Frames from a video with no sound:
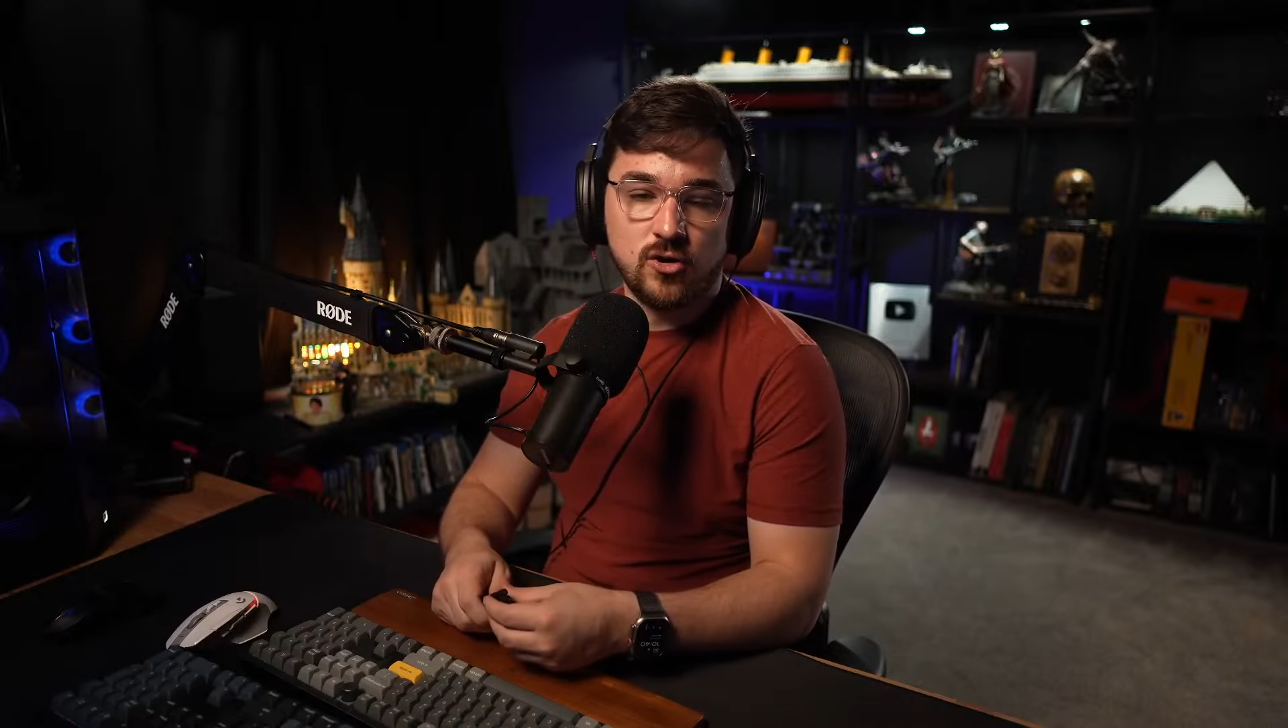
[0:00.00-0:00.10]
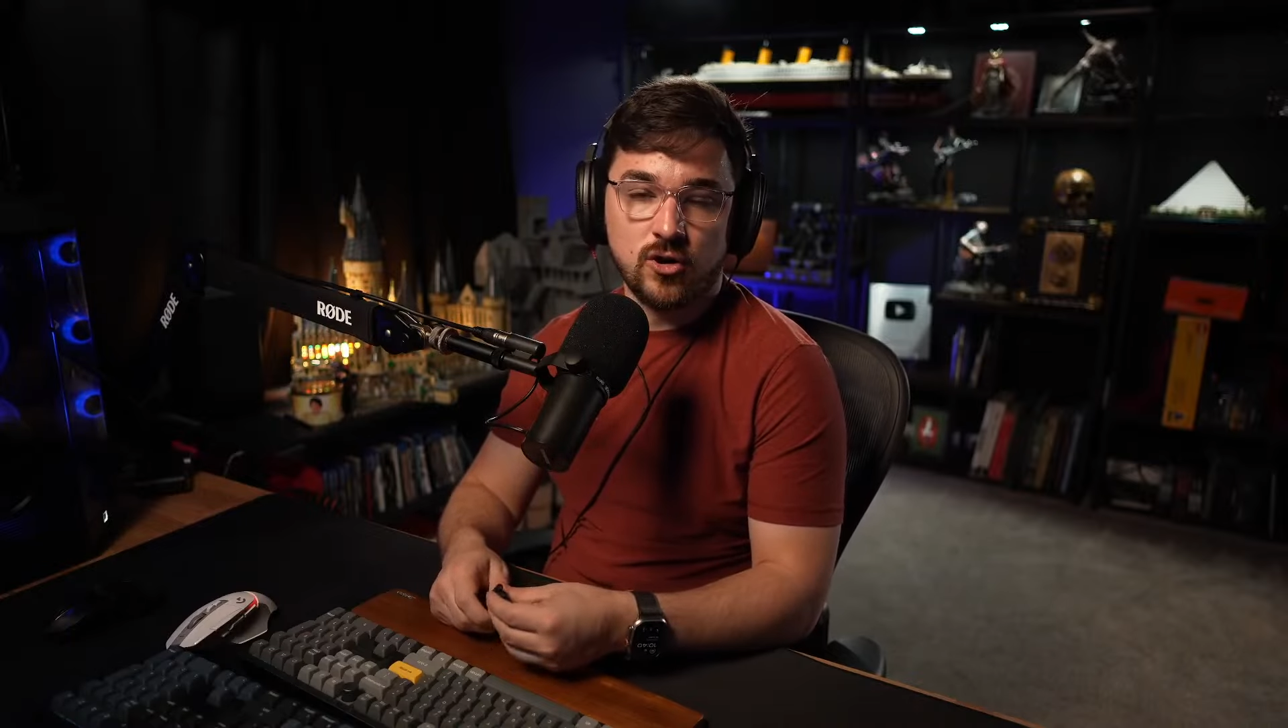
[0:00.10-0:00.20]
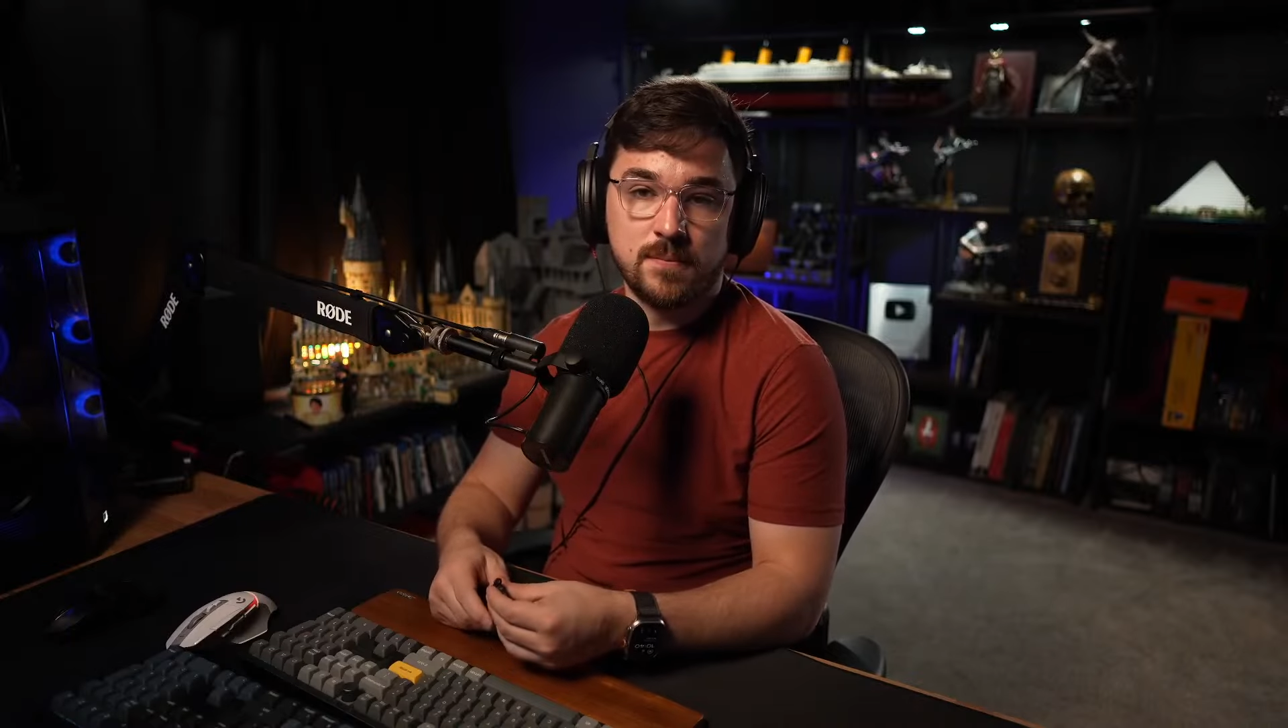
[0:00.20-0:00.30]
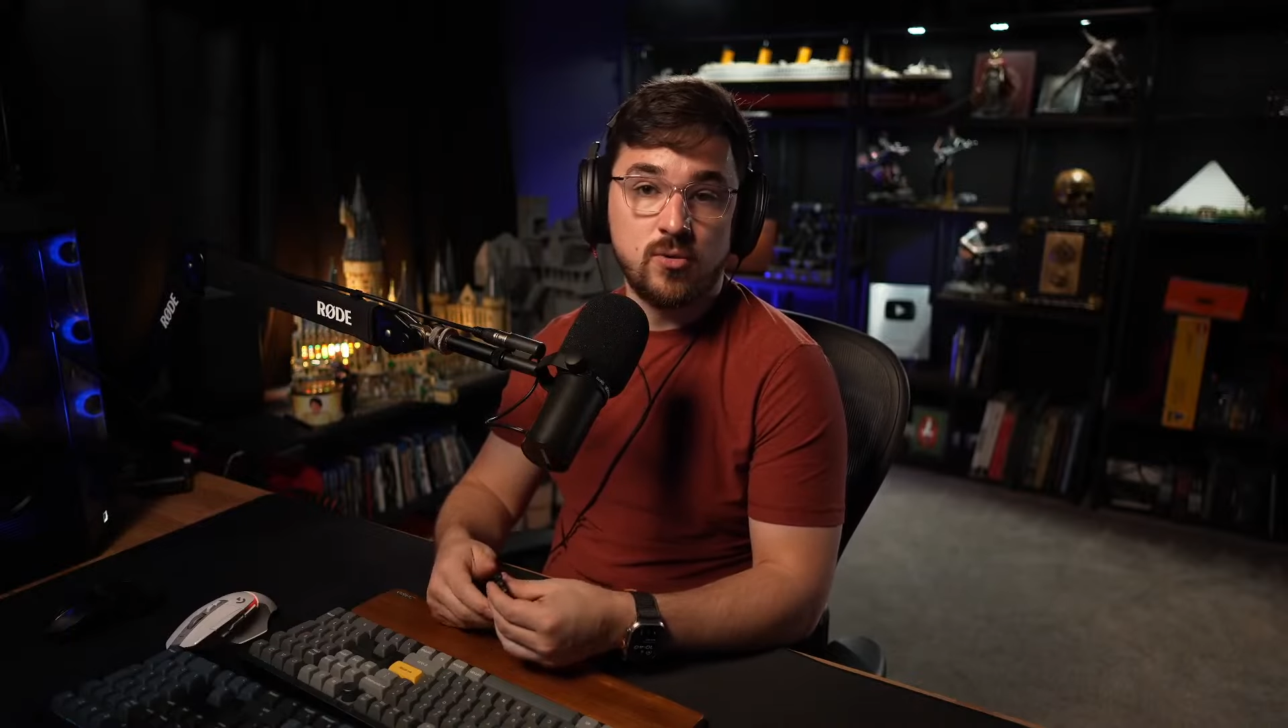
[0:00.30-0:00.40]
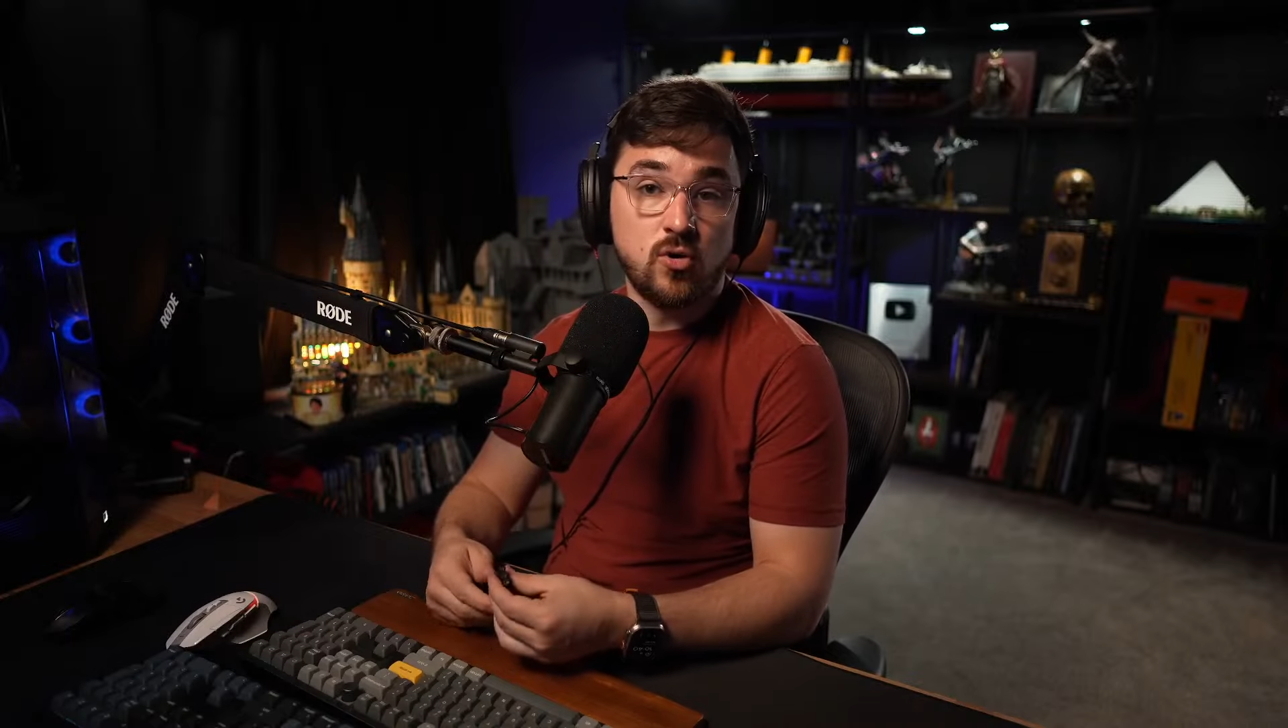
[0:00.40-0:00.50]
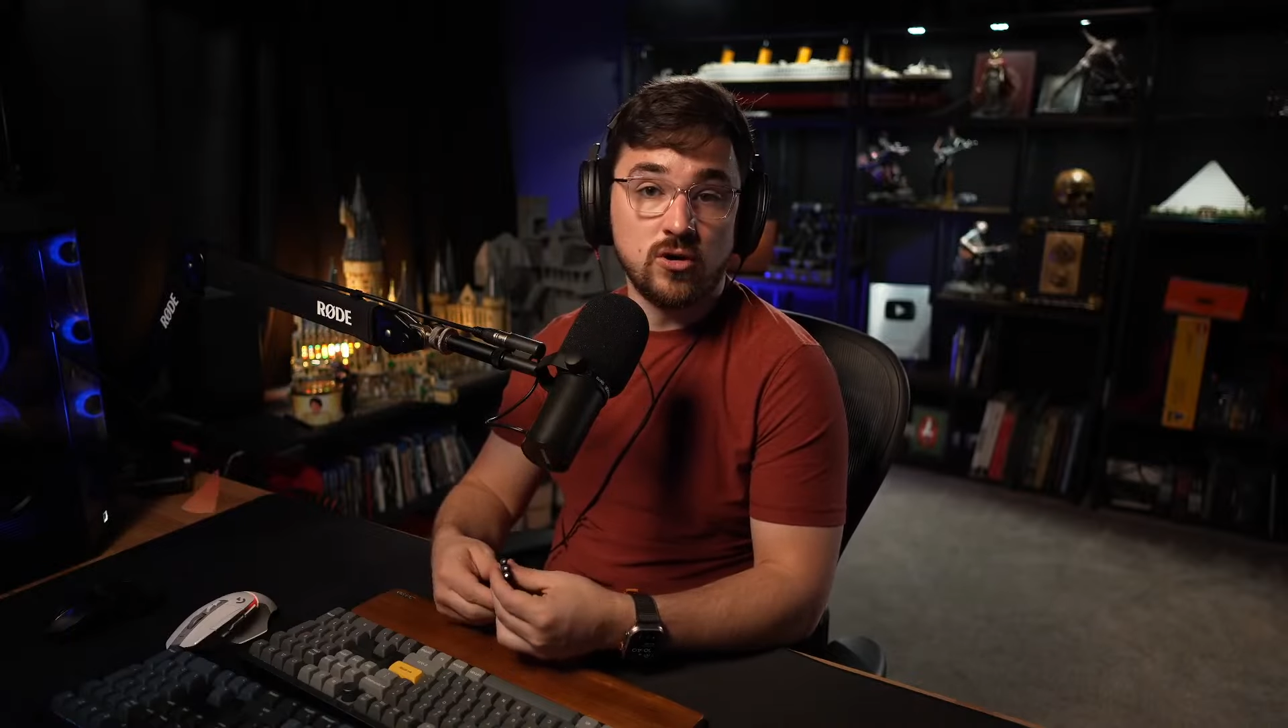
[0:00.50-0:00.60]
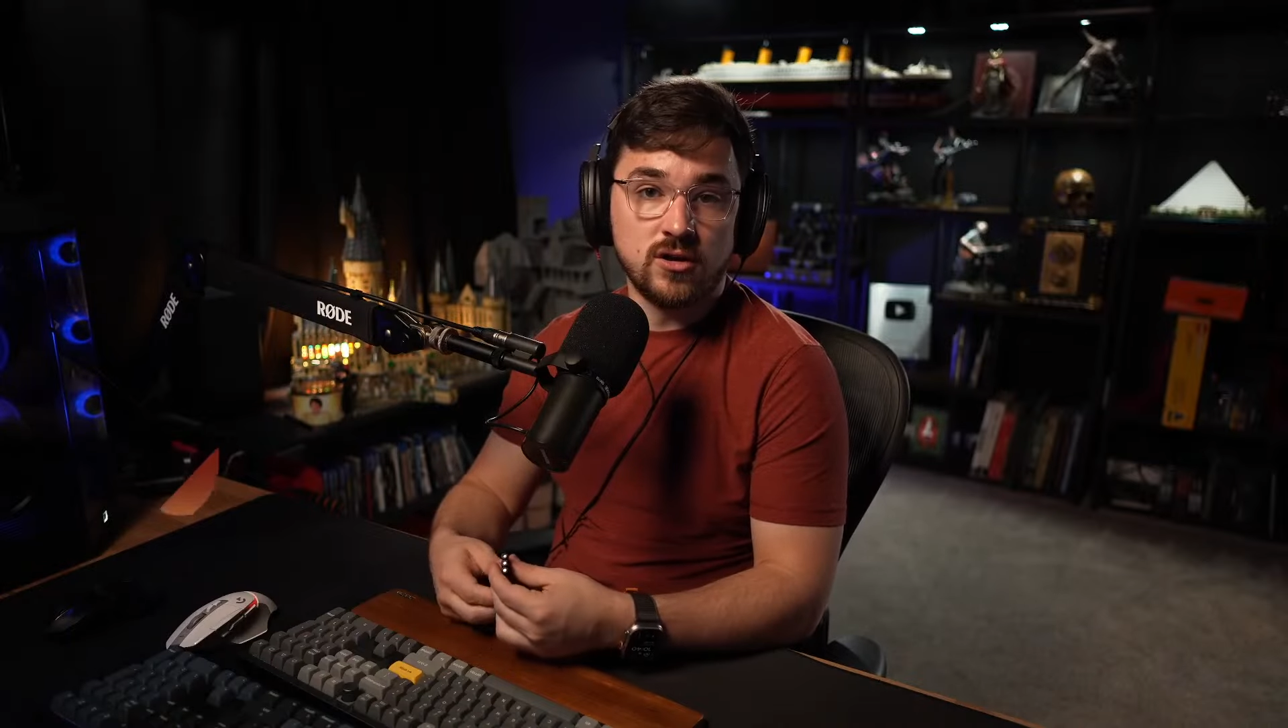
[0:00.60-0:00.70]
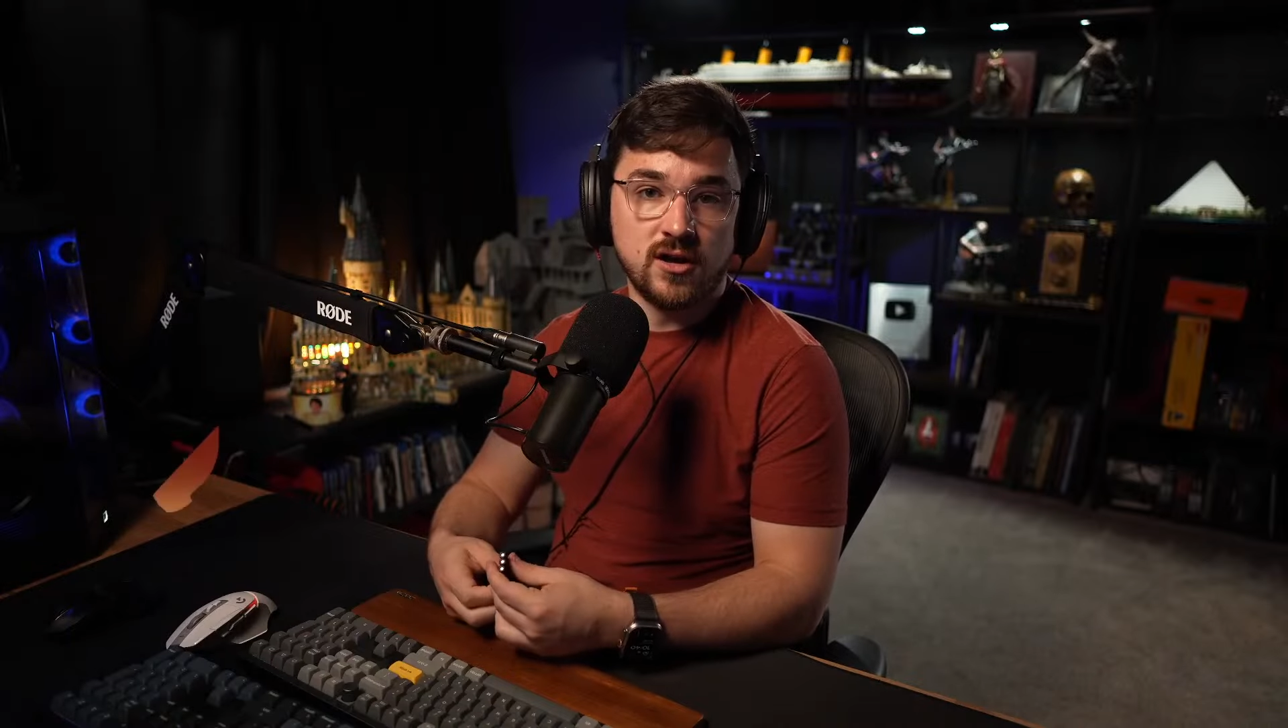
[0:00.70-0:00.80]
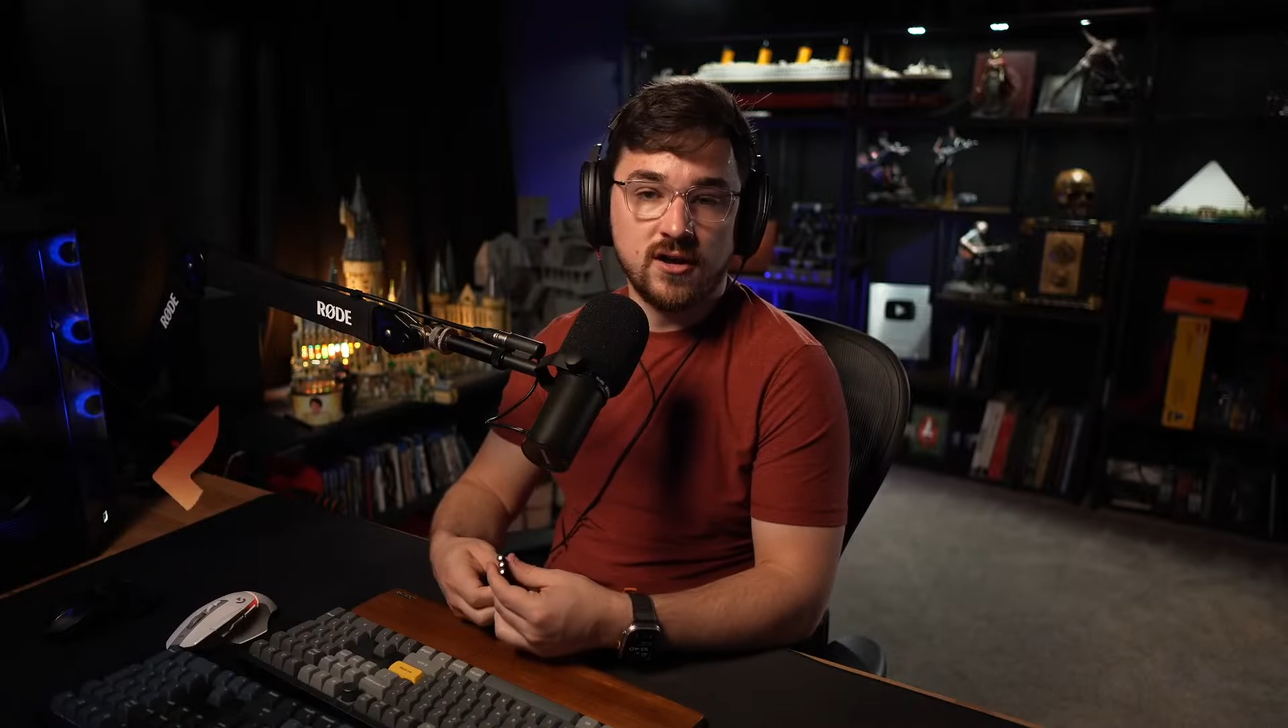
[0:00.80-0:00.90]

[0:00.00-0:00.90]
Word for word: or a port